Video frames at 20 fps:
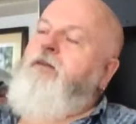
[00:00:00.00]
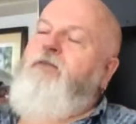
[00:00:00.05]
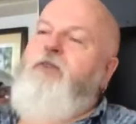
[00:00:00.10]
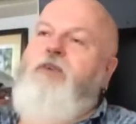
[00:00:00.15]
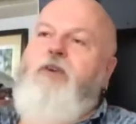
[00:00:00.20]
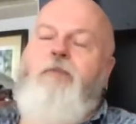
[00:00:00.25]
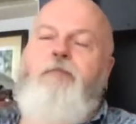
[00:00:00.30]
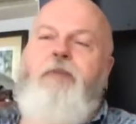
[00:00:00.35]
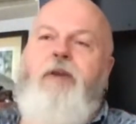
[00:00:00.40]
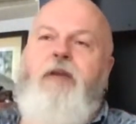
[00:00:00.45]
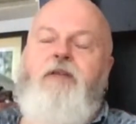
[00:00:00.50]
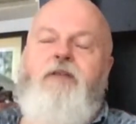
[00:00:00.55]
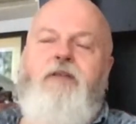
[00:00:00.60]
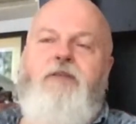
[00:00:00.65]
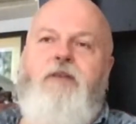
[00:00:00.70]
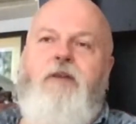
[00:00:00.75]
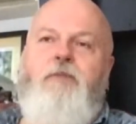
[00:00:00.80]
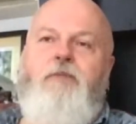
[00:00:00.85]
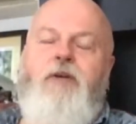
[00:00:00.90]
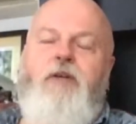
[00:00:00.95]
Very big to
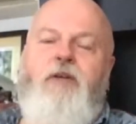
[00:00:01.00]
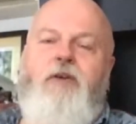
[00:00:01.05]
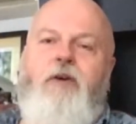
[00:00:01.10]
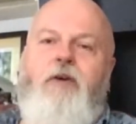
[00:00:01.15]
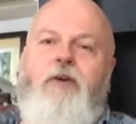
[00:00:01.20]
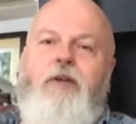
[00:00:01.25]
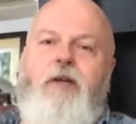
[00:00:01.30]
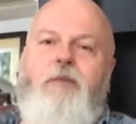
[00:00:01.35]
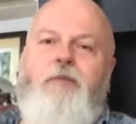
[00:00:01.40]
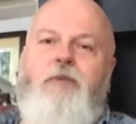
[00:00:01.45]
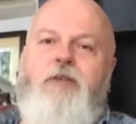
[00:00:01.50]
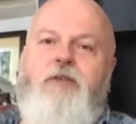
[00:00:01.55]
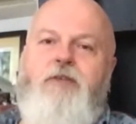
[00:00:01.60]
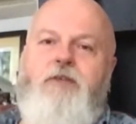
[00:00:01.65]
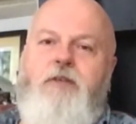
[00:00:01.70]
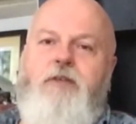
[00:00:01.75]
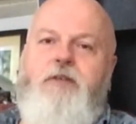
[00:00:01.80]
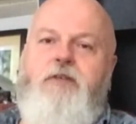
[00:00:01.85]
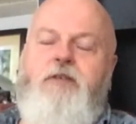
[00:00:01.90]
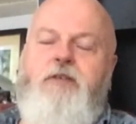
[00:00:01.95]
someone growing up in the
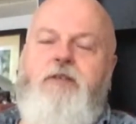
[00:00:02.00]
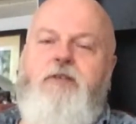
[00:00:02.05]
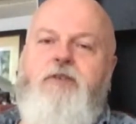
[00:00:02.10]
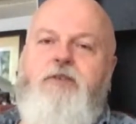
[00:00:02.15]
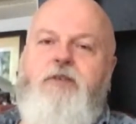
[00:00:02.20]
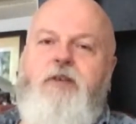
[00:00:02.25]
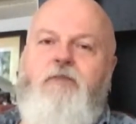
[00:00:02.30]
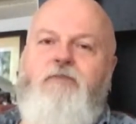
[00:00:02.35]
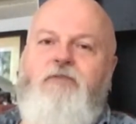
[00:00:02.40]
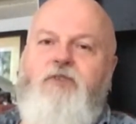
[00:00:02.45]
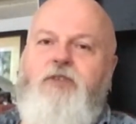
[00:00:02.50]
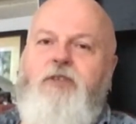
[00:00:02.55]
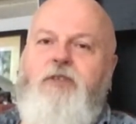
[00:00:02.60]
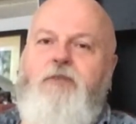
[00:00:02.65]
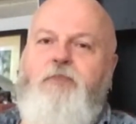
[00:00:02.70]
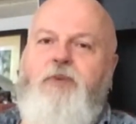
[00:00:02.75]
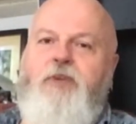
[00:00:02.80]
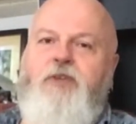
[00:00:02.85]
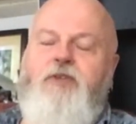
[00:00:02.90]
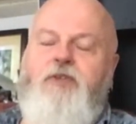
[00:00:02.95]
60s and
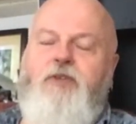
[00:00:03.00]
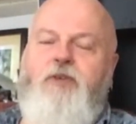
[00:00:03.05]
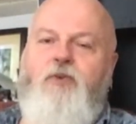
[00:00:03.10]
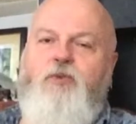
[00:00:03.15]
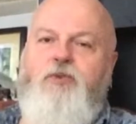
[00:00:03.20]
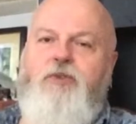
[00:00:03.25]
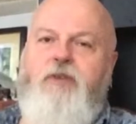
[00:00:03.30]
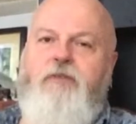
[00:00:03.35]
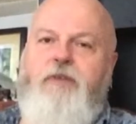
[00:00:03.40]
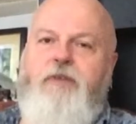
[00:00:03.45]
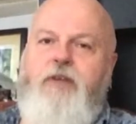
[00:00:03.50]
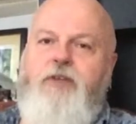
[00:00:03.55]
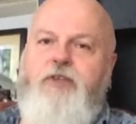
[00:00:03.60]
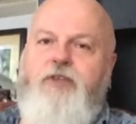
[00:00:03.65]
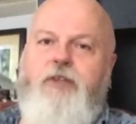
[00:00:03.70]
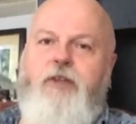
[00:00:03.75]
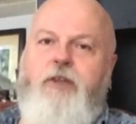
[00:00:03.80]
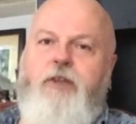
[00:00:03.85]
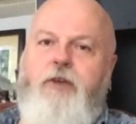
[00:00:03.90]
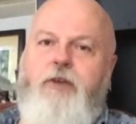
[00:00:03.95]
70s, because of course he
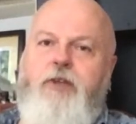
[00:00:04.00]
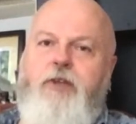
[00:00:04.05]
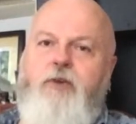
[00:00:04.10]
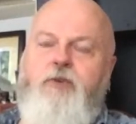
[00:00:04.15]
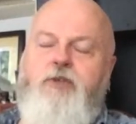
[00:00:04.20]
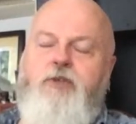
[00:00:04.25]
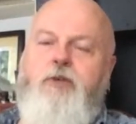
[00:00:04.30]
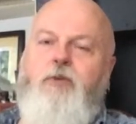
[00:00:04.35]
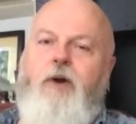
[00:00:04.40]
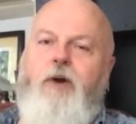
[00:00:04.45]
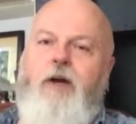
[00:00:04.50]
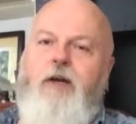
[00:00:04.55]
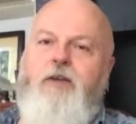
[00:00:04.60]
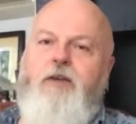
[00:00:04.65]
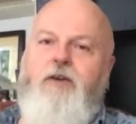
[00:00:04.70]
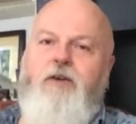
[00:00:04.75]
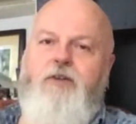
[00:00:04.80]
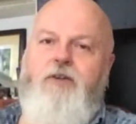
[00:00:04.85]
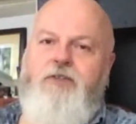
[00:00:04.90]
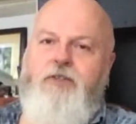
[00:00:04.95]
featured in the news quite a
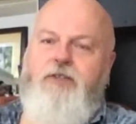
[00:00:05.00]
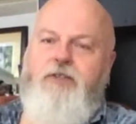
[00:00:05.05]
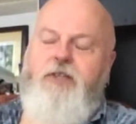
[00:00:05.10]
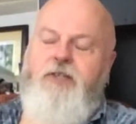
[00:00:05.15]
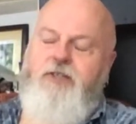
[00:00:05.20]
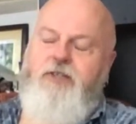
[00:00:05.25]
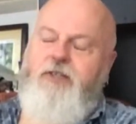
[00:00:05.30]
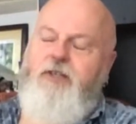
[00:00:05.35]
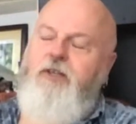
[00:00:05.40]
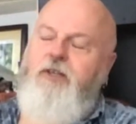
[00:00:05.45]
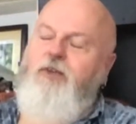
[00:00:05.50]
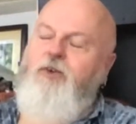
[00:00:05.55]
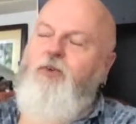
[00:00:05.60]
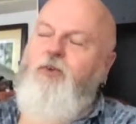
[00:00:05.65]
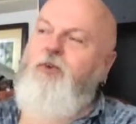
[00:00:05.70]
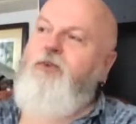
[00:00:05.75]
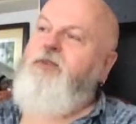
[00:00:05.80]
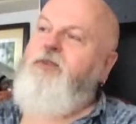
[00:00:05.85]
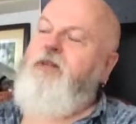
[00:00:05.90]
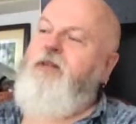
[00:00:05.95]
lot as a dissident
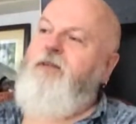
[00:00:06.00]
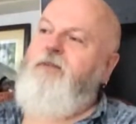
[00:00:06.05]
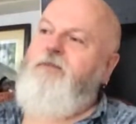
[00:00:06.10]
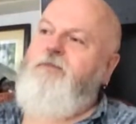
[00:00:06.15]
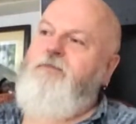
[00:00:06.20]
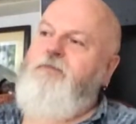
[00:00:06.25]
author.